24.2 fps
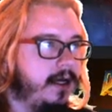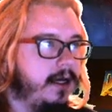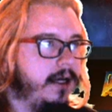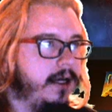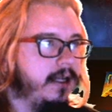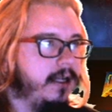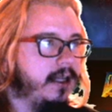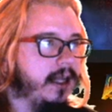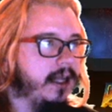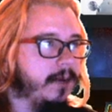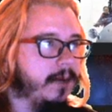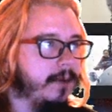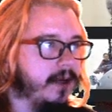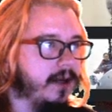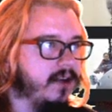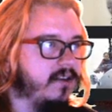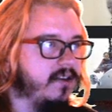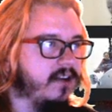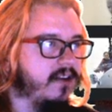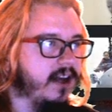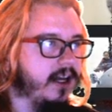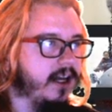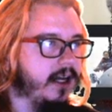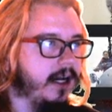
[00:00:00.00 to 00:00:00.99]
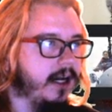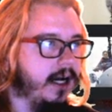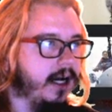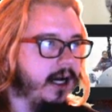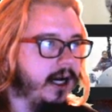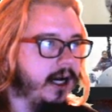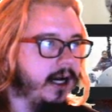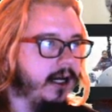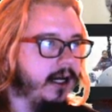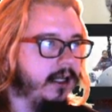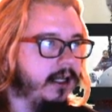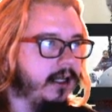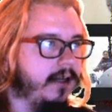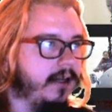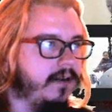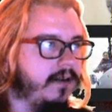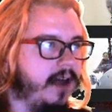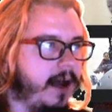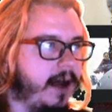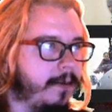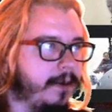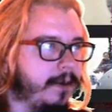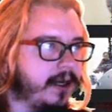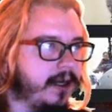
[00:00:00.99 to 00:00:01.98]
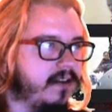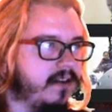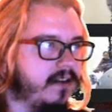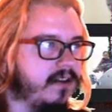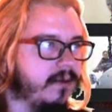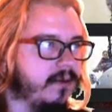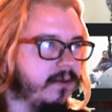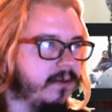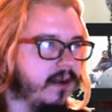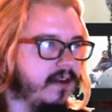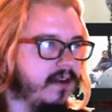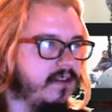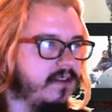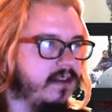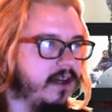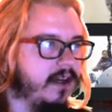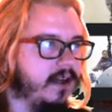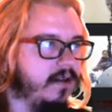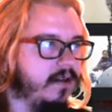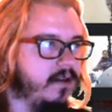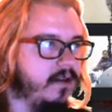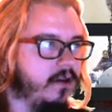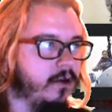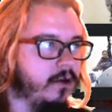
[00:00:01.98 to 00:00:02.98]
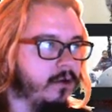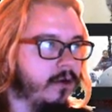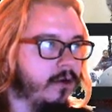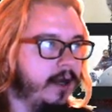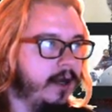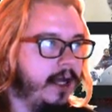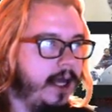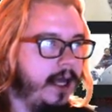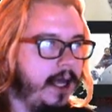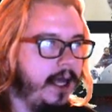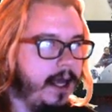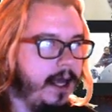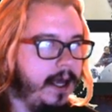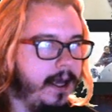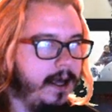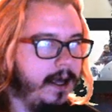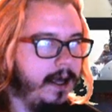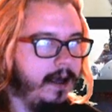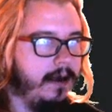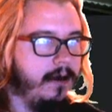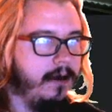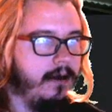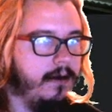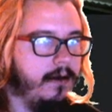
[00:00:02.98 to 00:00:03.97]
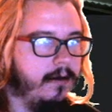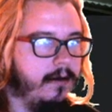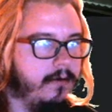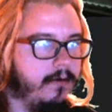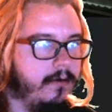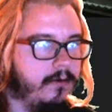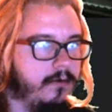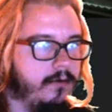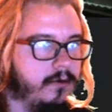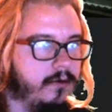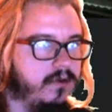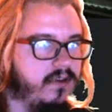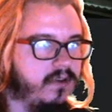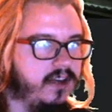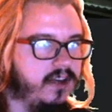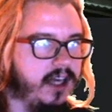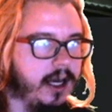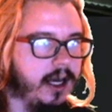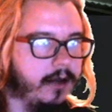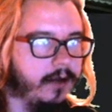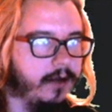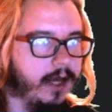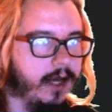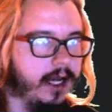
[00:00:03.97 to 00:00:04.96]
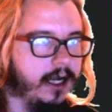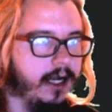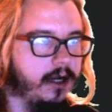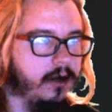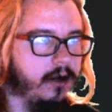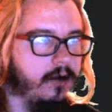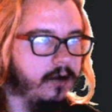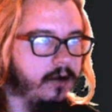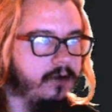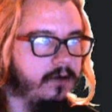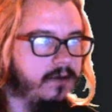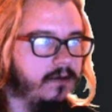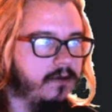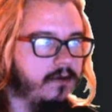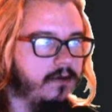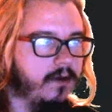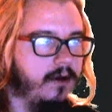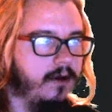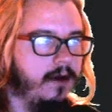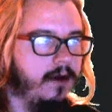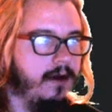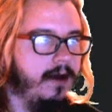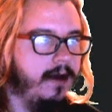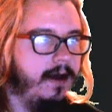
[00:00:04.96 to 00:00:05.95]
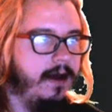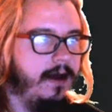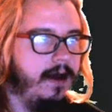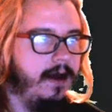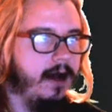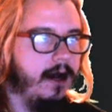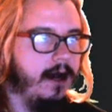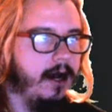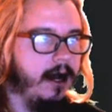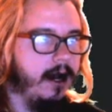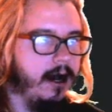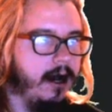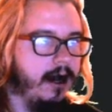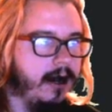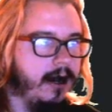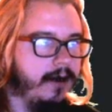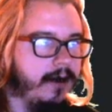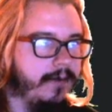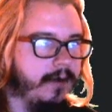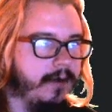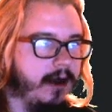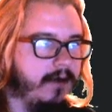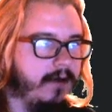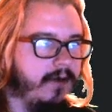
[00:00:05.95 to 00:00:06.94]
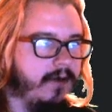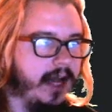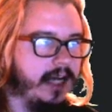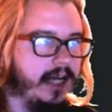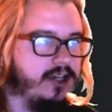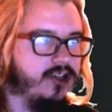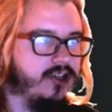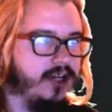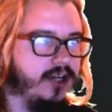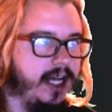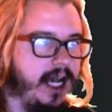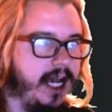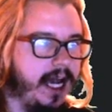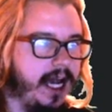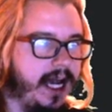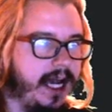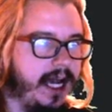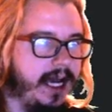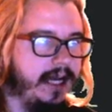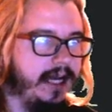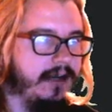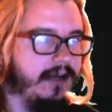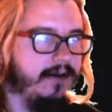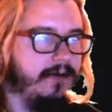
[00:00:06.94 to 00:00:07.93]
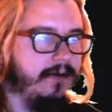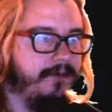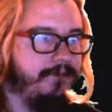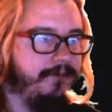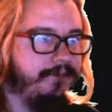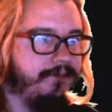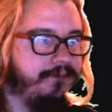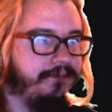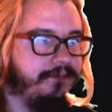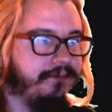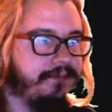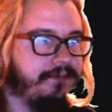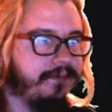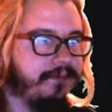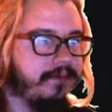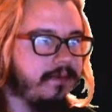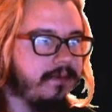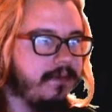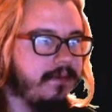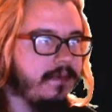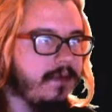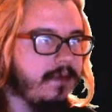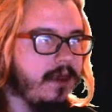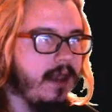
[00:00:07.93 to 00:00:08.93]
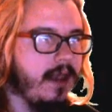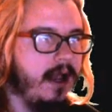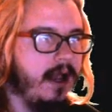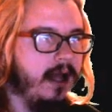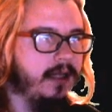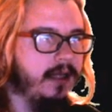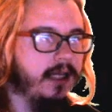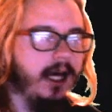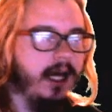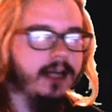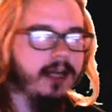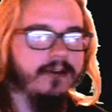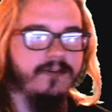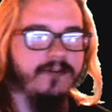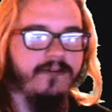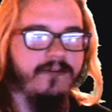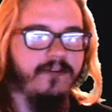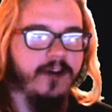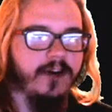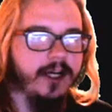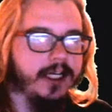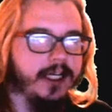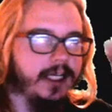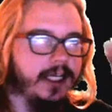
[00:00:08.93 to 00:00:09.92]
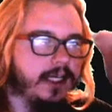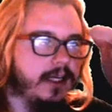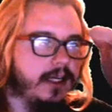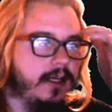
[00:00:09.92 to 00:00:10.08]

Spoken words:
that being said, let's hop into some Destiny 2. We'll see how that goes. I've actually had a lot of fun